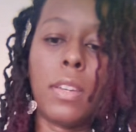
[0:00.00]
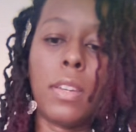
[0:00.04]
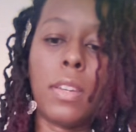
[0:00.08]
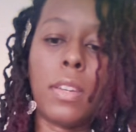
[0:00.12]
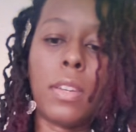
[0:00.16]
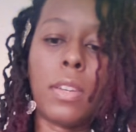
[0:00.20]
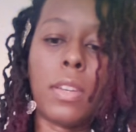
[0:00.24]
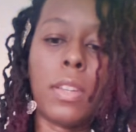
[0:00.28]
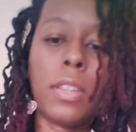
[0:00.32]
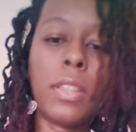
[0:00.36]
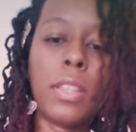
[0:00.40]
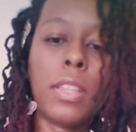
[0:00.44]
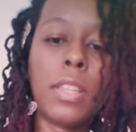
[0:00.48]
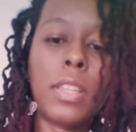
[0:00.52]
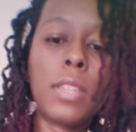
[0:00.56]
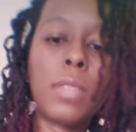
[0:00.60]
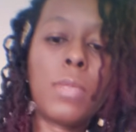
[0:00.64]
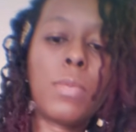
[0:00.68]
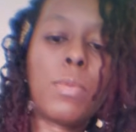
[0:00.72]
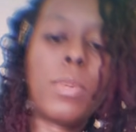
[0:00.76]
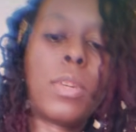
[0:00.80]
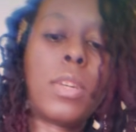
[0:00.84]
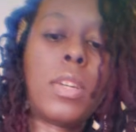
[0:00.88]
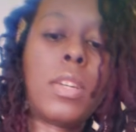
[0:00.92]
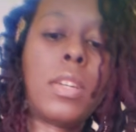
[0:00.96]
And on
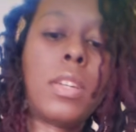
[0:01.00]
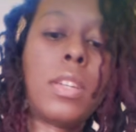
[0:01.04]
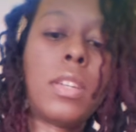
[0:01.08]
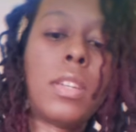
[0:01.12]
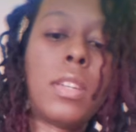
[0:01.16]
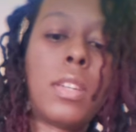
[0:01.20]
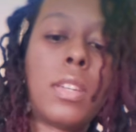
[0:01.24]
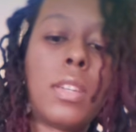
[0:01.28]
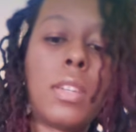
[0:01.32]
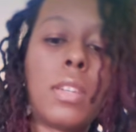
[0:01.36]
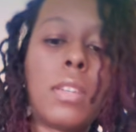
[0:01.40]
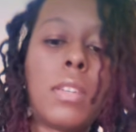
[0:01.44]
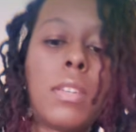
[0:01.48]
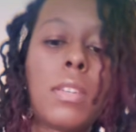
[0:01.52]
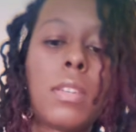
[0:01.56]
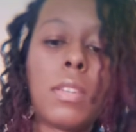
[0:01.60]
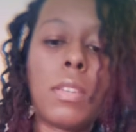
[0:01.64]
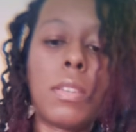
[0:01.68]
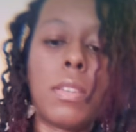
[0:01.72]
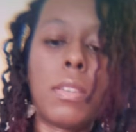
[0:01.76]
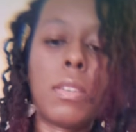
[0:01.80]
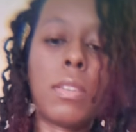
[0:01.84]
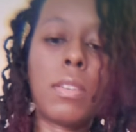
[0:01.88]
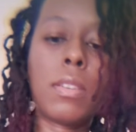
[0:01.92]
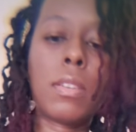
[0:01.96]
this one, I'm
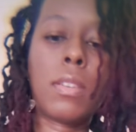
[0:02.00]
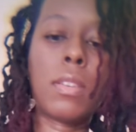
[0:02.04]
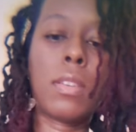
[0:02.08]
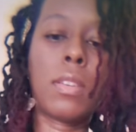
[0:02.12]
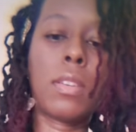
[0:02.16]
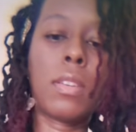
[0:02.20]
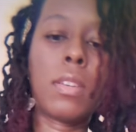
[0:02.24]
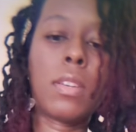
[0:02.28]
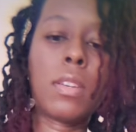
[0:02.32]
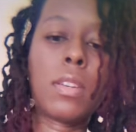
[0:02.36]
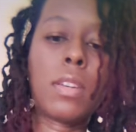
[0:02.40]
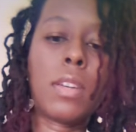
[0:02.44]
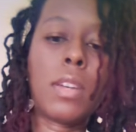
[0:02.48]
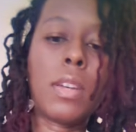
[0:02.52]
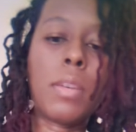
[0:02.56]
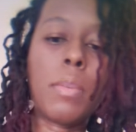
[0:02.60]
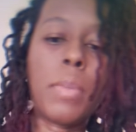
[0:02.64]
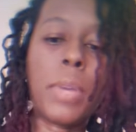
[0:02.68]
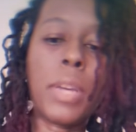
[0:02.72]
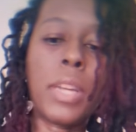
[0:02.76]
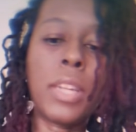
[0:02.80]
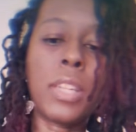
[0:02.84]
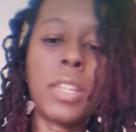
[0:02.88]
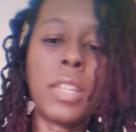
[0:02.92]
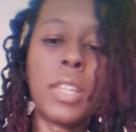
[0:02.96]
going to
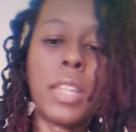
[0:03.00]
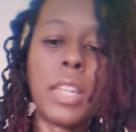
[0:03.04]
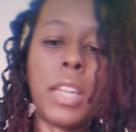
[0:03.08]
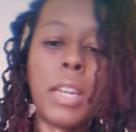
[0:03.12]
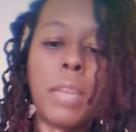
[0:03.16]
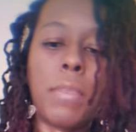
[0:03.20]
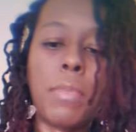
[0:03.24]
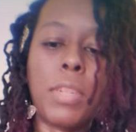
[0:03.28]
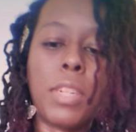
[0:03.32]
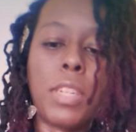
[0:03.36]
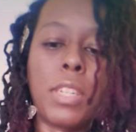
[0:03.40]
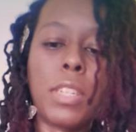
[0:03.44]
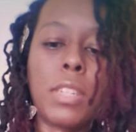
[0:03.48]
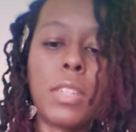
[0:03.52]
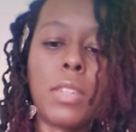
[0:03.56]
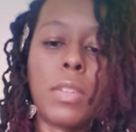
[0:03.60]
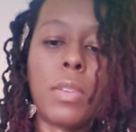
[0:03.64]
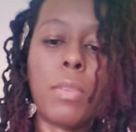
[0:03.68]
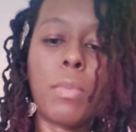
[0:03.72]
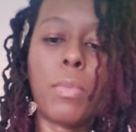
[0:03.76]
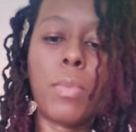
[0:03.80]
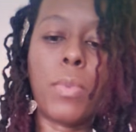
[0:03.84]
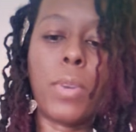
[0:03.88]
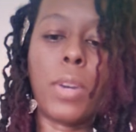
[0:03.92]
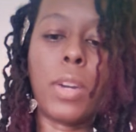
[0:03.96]
bundle it up just a
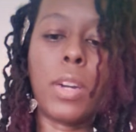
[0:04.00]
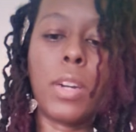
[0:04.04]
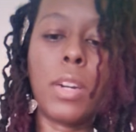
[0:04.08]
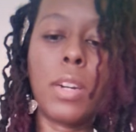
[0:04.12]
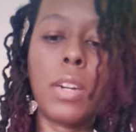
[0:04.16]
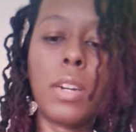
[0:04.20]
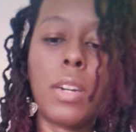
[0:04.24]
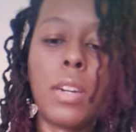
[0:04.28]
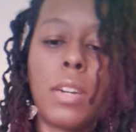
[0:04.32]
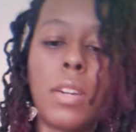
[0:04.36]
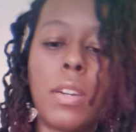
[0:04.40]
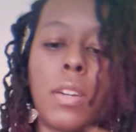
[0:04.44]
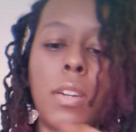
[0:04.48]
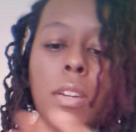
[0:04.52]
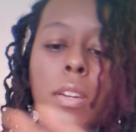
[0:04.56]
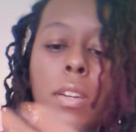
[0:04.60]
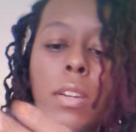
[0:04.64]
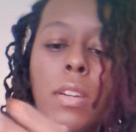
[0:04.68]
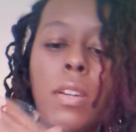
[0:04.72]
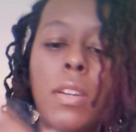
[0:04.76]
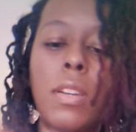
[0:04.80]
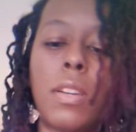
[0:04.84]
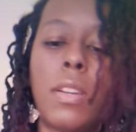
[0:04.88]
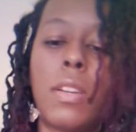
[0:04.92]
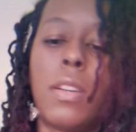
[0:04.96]
little more,
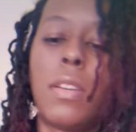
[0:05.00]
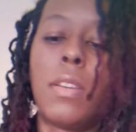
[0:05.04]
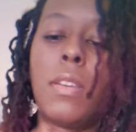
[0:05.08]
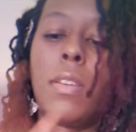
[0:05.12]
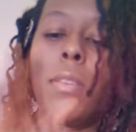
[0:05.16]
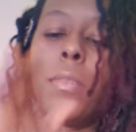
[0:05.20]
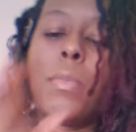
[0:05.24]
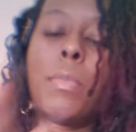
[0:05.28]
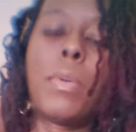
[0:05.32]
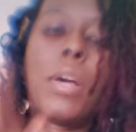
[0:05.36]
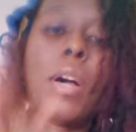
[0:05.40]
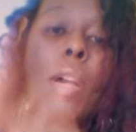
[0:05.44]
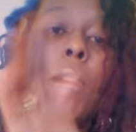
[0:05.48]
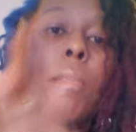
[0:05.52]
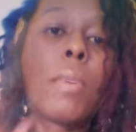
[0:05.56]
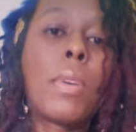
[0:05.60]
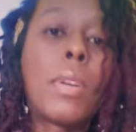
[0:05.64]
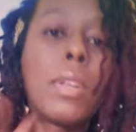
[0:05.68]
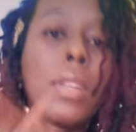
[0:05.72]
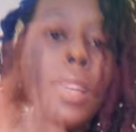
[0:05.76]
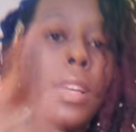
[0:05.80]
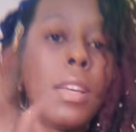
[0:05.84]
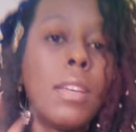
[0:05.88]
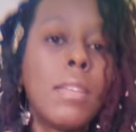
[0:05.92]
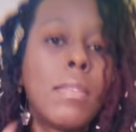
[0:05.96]
palm
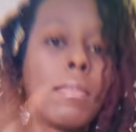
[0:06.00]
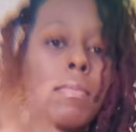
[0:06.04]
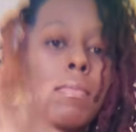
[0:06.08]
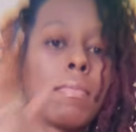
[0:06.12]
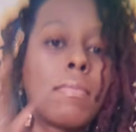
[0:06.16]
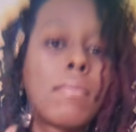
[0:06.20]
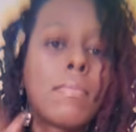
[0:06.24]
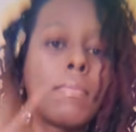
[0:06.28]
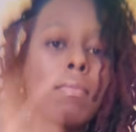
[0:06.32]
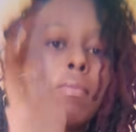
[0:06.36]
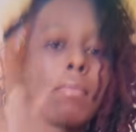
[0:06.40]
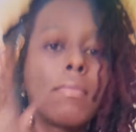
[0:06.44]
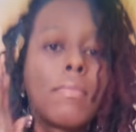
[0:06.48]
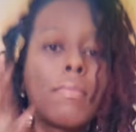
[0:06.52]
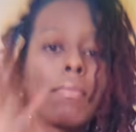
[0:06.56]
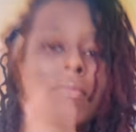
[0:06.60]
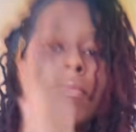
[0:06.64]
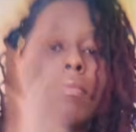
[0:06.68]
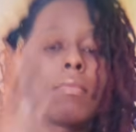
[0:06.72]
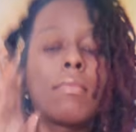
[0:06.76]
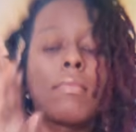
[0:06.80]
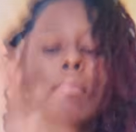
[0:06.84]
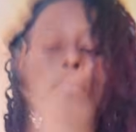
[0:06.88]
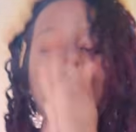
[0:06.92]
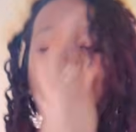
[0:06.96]
roll it.
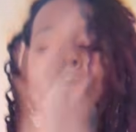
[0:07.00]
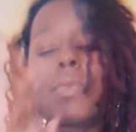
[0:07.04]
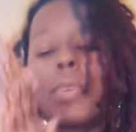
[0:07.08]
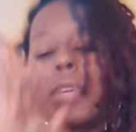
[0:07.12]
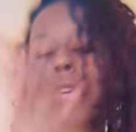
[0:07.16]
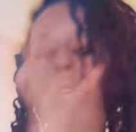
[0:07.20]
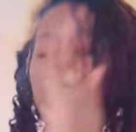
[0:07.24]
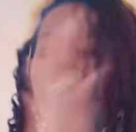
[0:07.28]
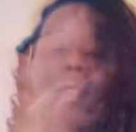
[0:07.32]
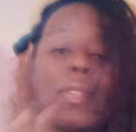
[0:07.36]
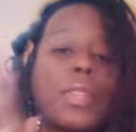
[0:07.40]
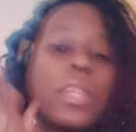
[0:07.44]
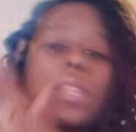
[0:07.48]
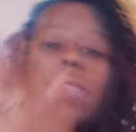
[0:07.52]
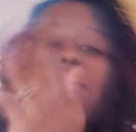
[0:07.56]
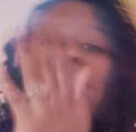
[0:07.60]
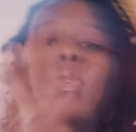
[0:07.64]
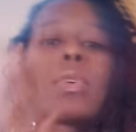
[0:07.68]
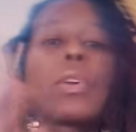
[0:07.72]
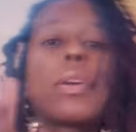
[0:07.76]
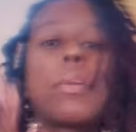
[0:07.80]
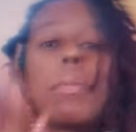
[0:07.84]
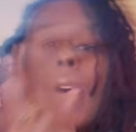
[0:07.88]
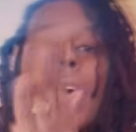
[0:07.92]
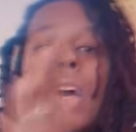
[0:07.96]
You can do this
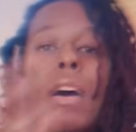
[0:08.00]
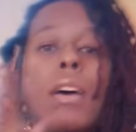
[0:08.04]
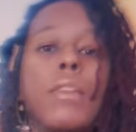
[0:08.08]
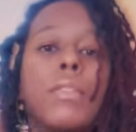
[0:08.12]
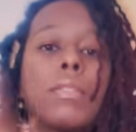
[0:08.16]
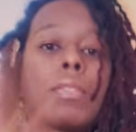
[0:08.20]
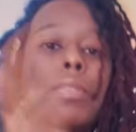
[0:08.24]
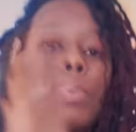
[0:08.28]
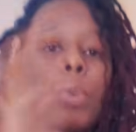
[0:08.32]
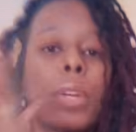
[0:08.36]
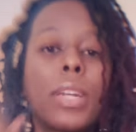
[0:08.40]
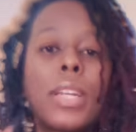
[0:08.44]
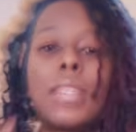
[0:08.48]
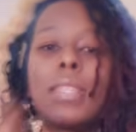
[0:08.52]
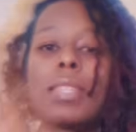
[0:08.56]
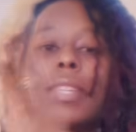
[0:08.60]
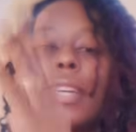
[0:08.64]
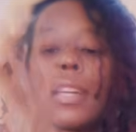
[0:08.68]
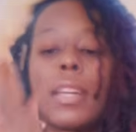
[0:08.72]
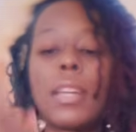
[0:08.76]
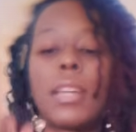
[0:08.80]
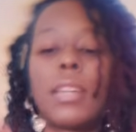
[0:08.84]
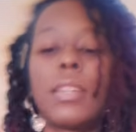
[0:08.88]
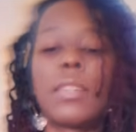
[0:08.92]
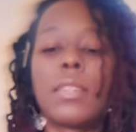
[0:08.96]
for about 20
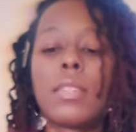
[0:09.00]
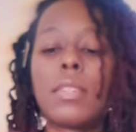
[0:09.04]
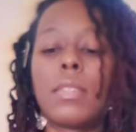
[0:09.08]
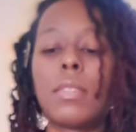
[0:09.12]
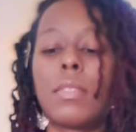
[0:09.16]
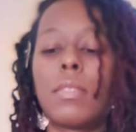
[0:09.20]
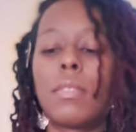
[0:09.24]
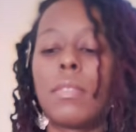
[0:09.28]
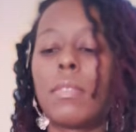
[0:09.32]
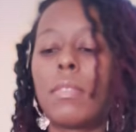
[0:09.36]
seconds,